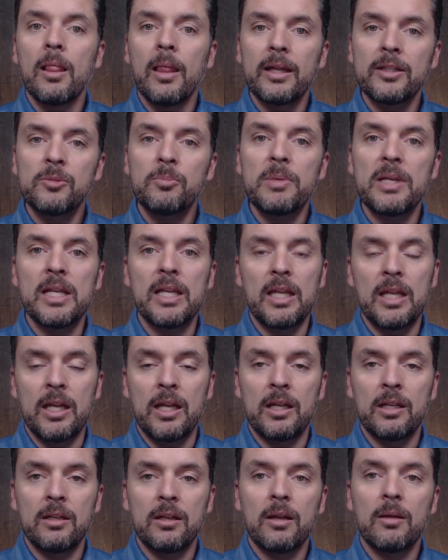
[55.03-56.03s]
Let's
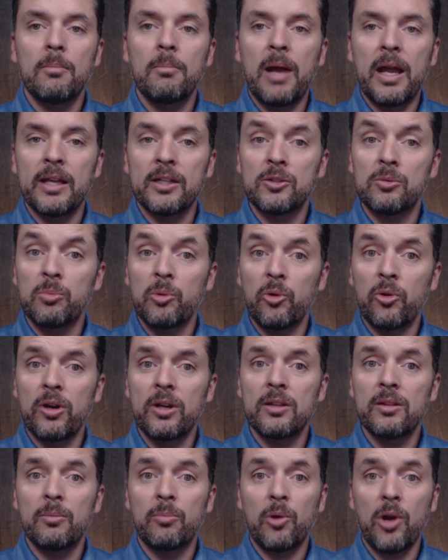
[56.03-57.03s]
begin by
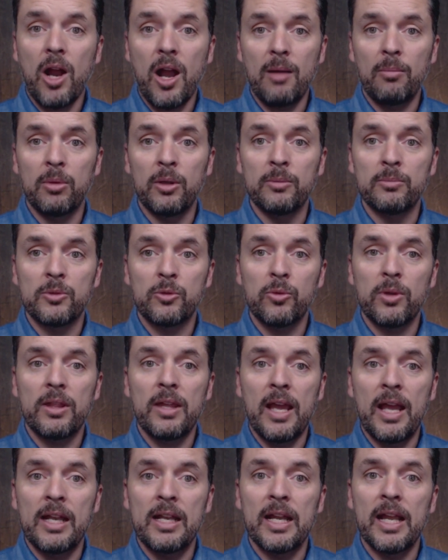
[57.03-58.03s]
exploring the problems with
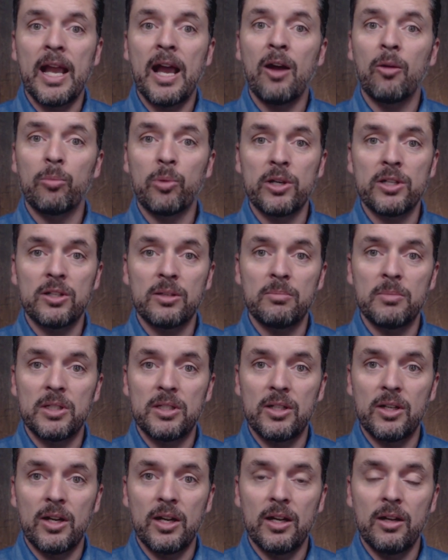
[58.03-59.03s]
handing out printed
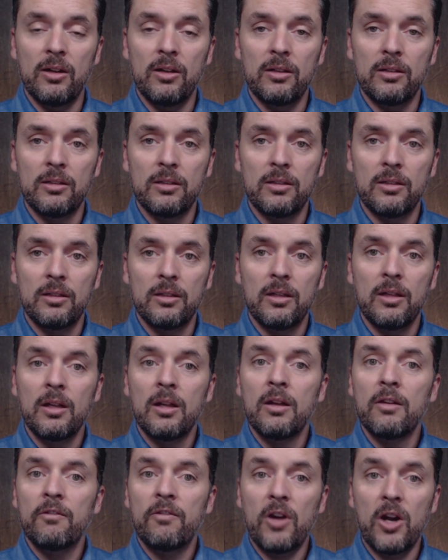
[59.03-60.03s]
material.
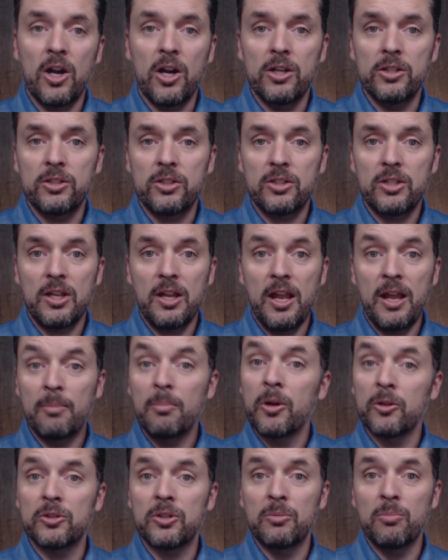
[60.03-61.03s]
First, and
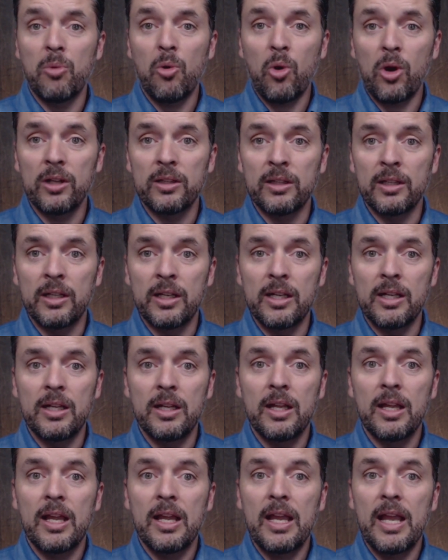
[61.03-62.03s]
most importantly,
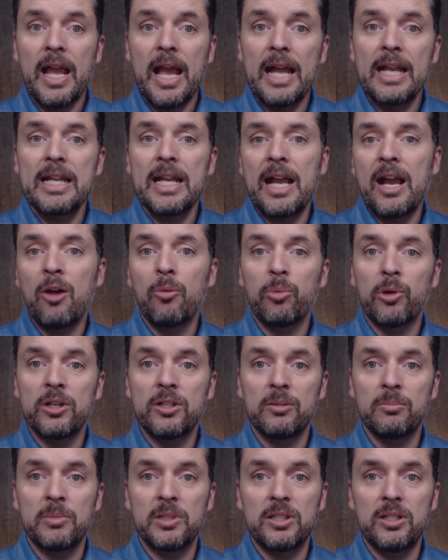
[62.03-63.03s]
handing out
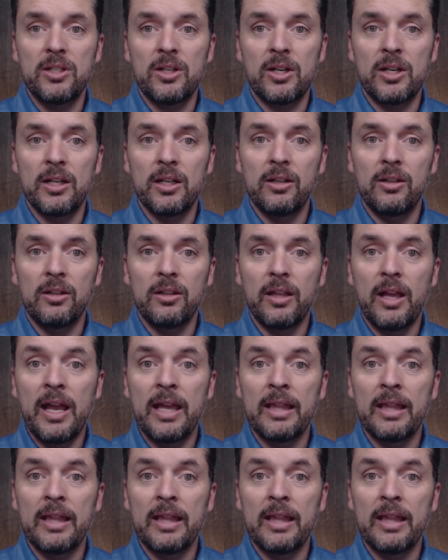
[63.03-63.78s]
printed material